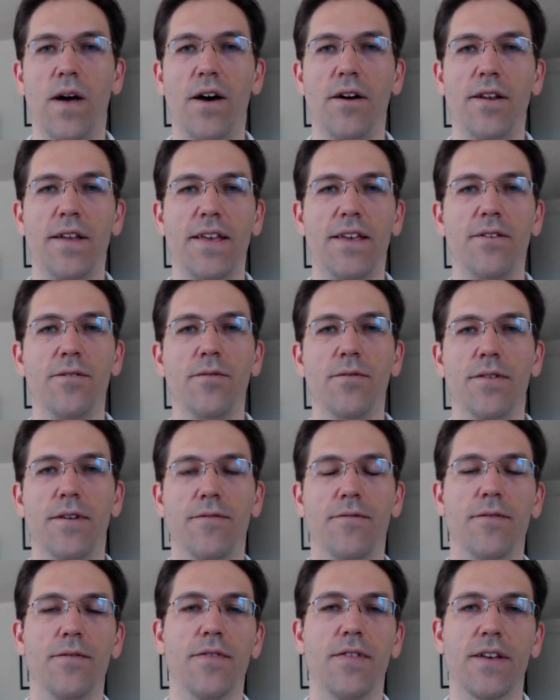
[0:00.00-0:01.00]
how to heal
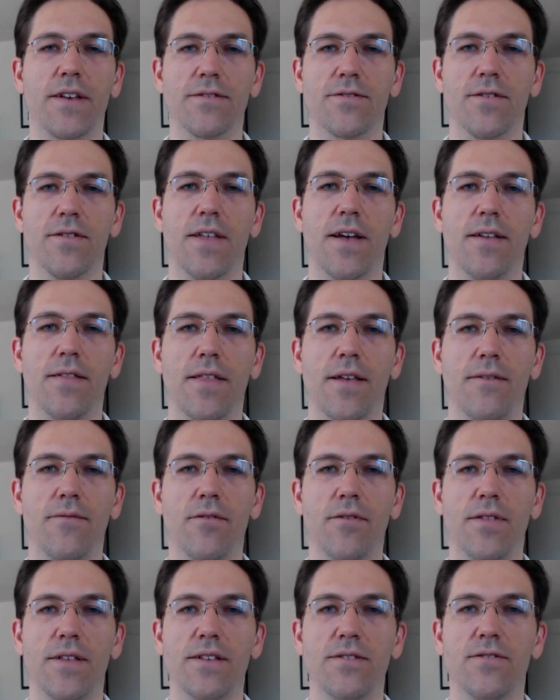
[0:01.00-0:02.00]
different things on that
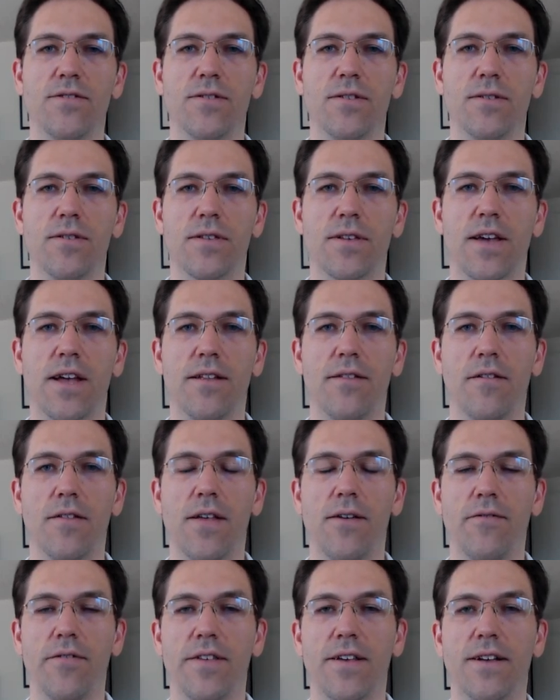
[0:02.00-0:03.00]
level. That's kind of the
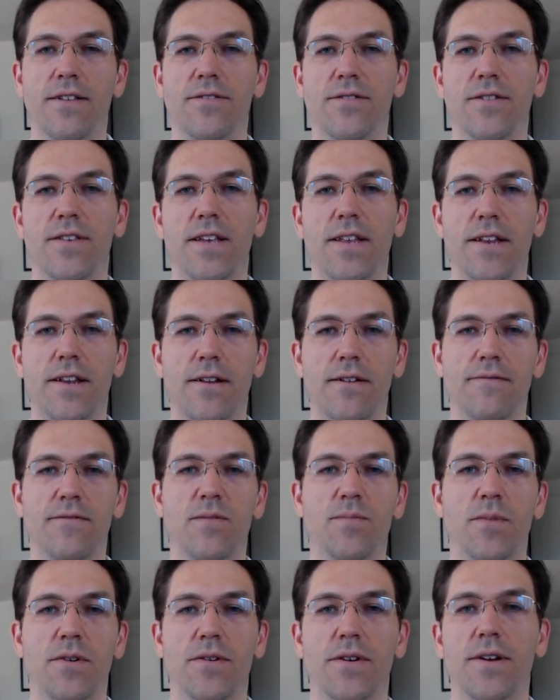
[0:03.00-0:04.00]
level of the unseen and of
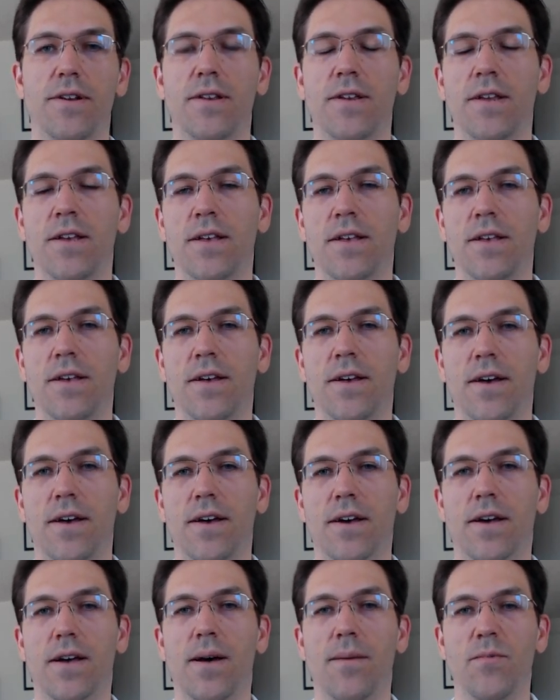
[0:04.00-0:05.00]
spirit
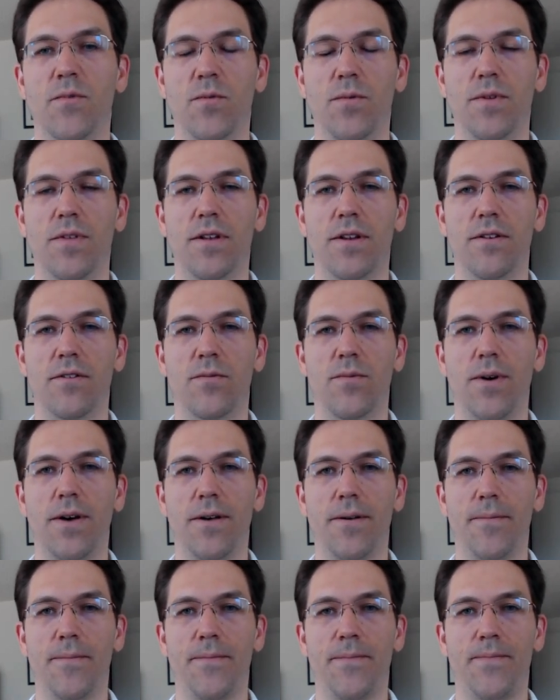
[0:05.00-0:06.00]
comes with it as
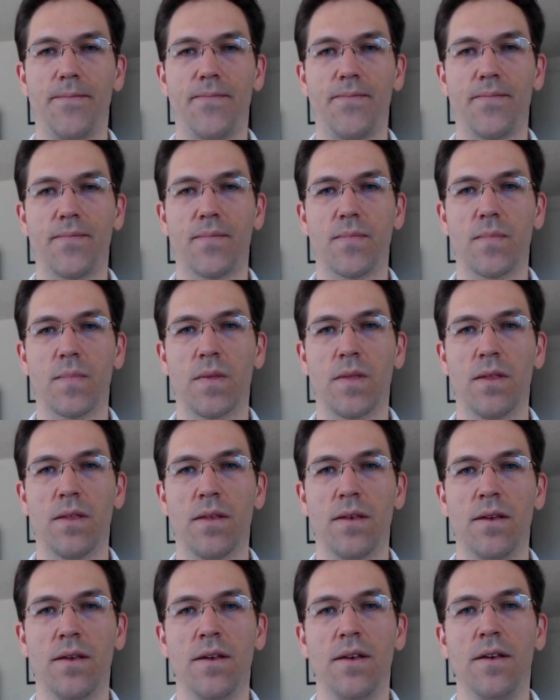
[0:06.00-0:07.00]
well.
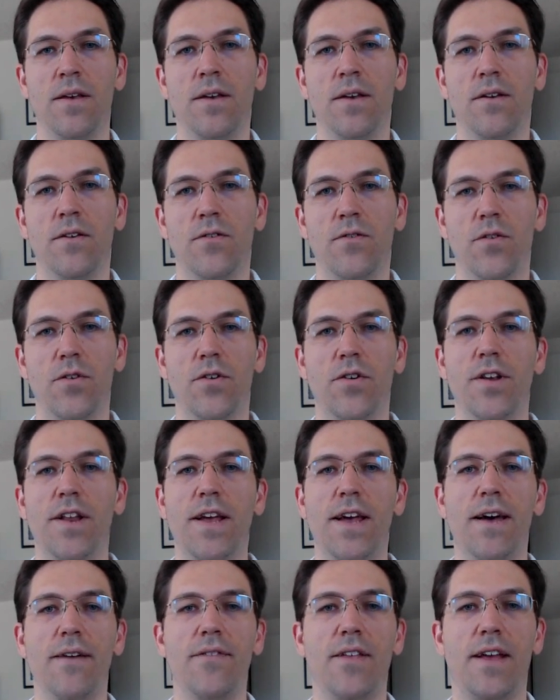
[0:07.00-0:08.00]
So you're going
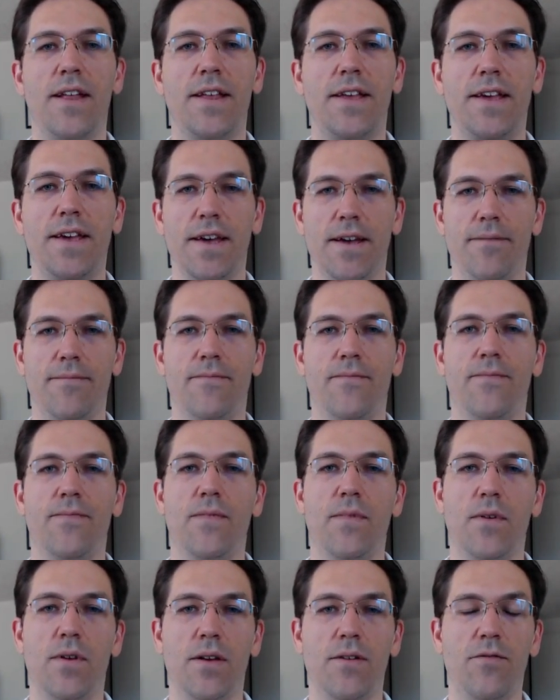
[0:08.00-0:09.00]
to have that hit
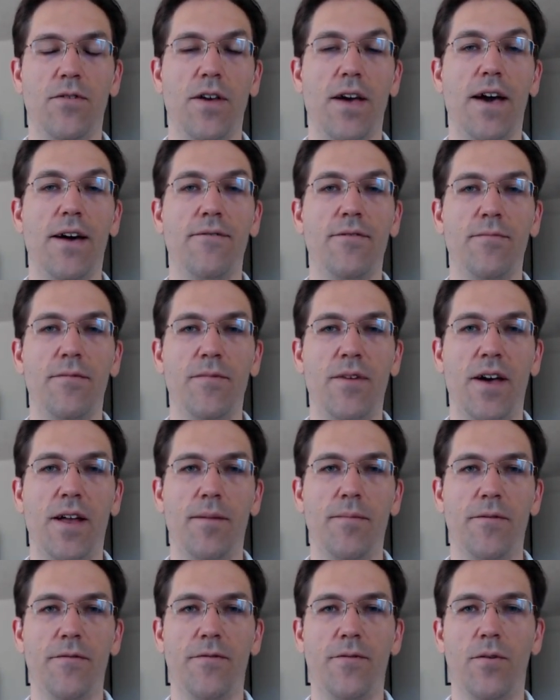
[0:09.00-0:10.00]
if you haven't had
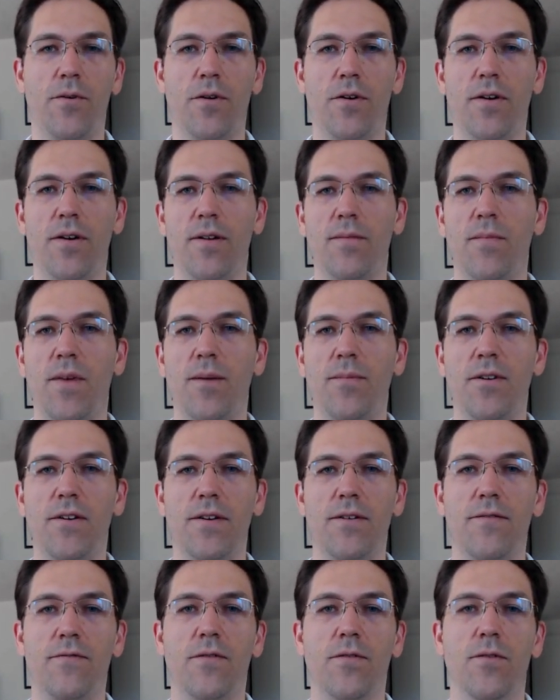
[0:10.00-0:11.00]
it before, and maybe
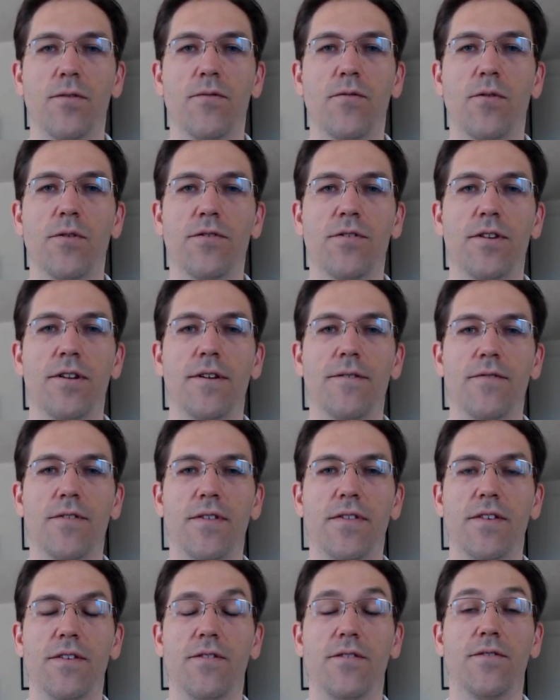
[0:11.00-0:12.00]
if you're fortunate enough
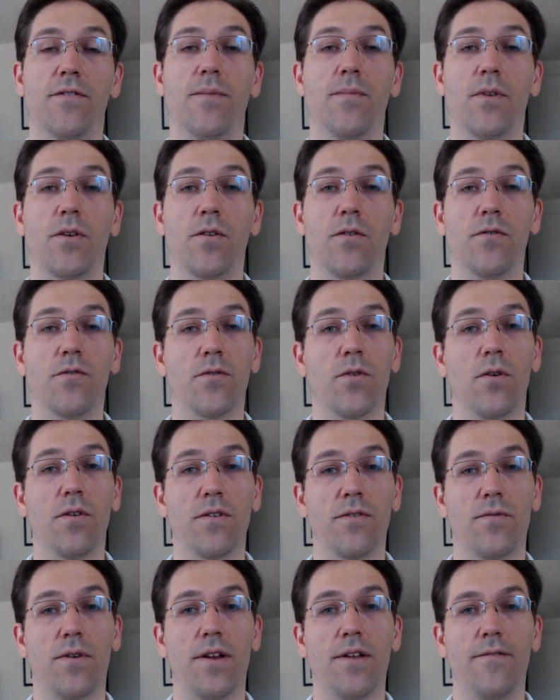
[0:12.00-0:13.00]
that this is something your
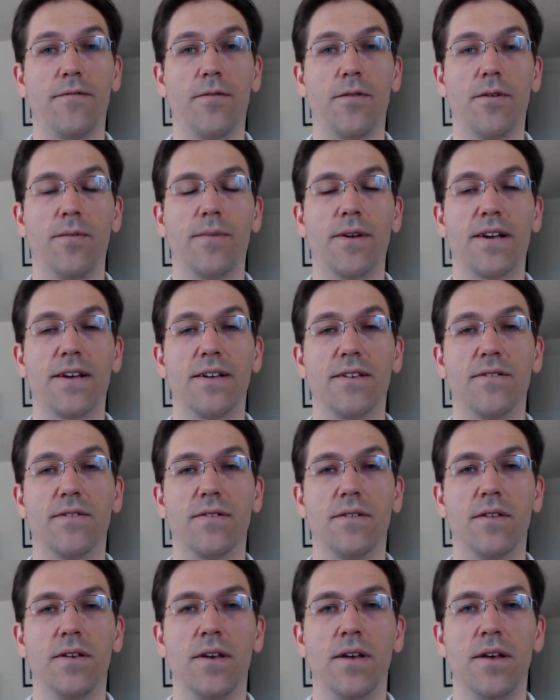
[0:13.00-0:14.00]
soul is ready for,
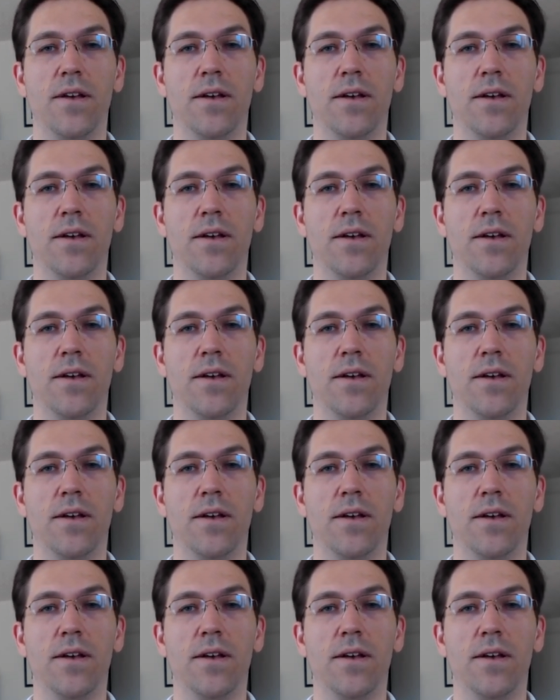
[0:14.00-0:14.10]
because